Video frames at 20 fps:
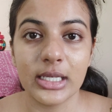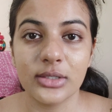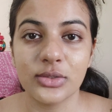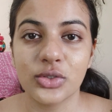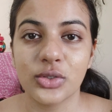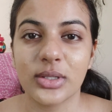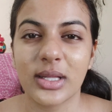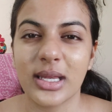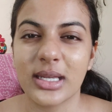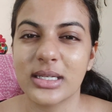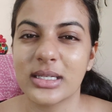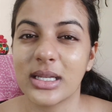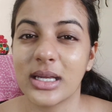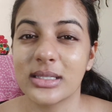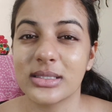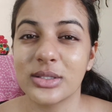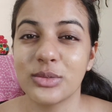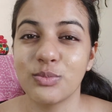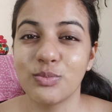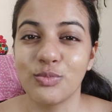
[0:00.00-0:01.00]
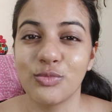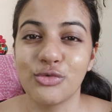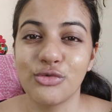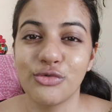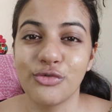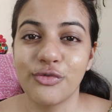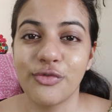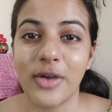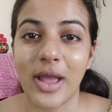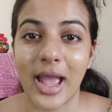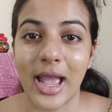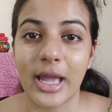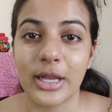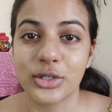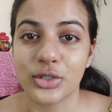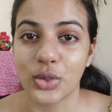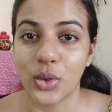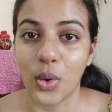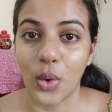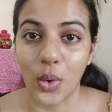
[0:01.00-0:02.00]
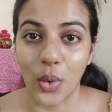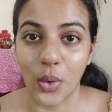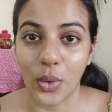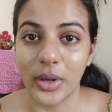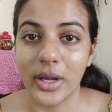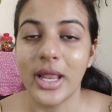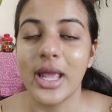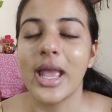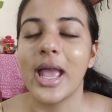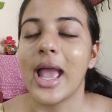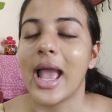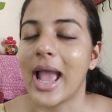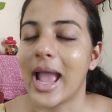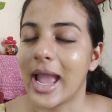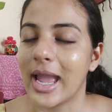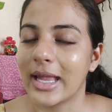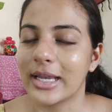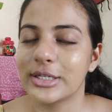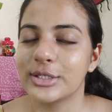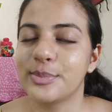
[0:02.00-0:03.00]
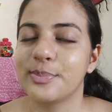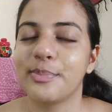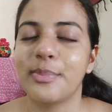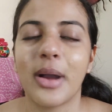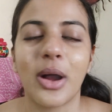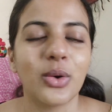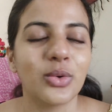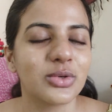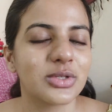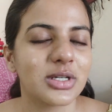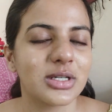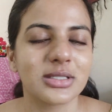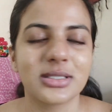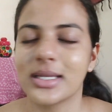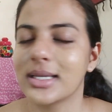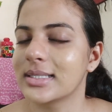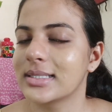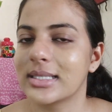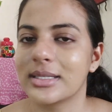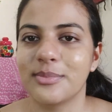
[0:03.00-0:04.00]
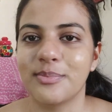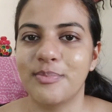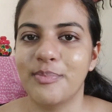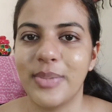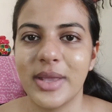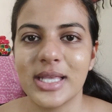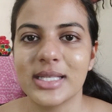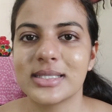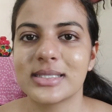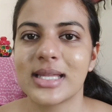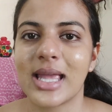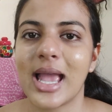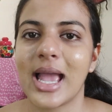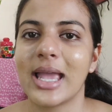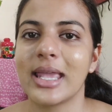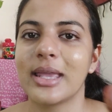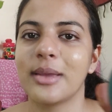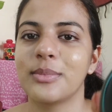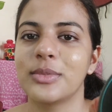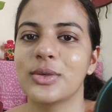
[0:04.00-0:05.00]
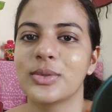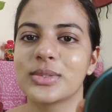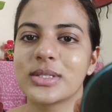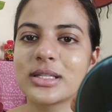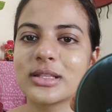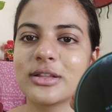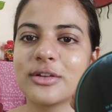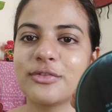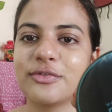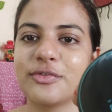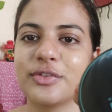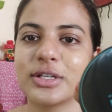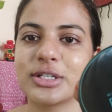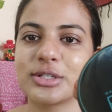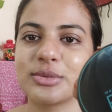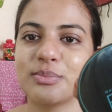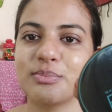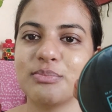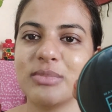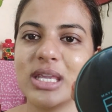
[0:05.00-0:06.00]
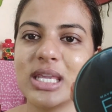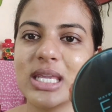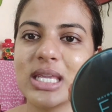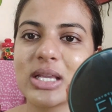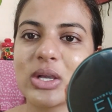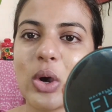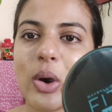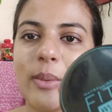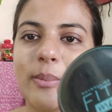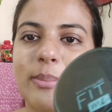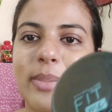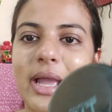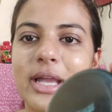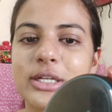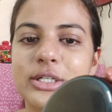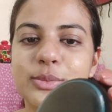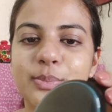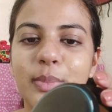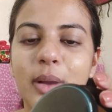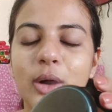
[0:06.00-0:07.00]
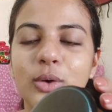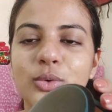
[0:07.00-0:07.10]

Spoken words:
in so that it doesn't move at all, and powder does it best. I am using the Fit Me compact